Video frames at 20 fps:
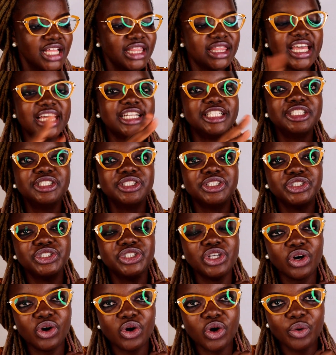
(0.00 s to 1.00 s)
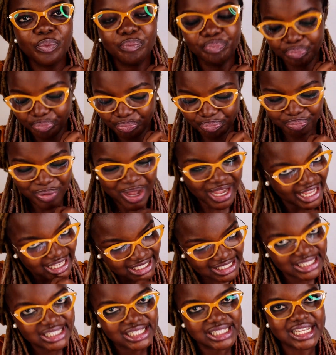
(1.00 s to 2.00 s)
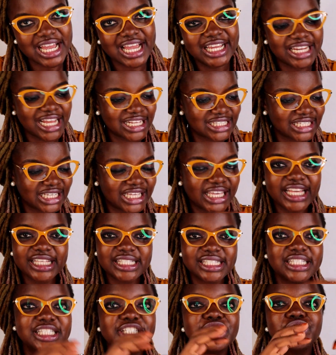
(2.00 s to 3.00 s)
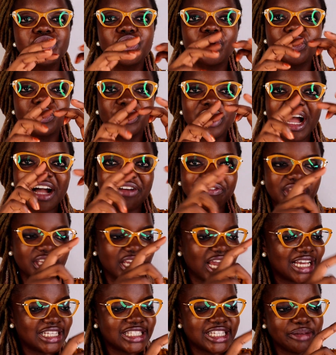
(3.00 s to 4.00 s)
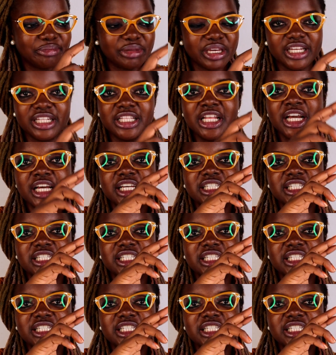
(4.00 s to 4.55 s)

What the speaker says: then your packaging design, that's the casing you're going to have the item in.